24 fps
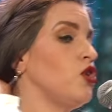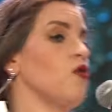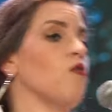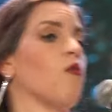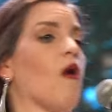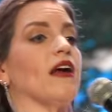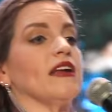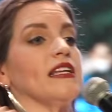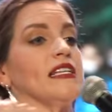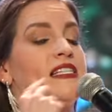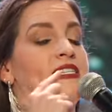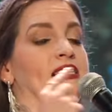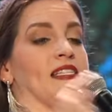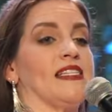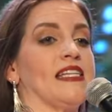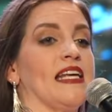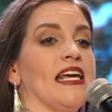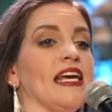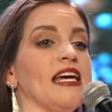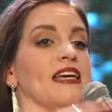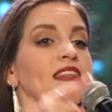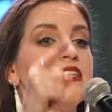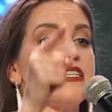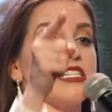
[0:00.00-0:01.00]
you want to
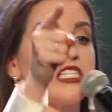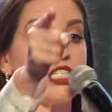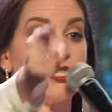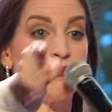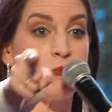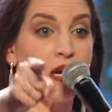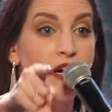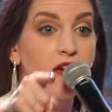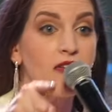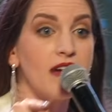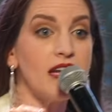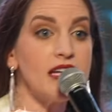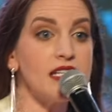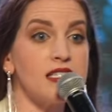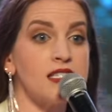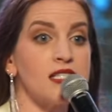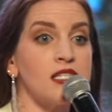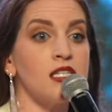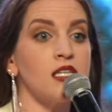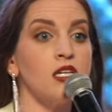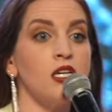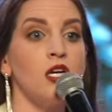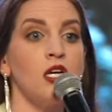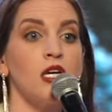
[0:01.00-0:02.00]
see in the
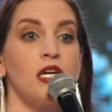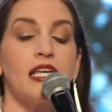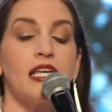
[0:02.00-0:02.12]
Spirit,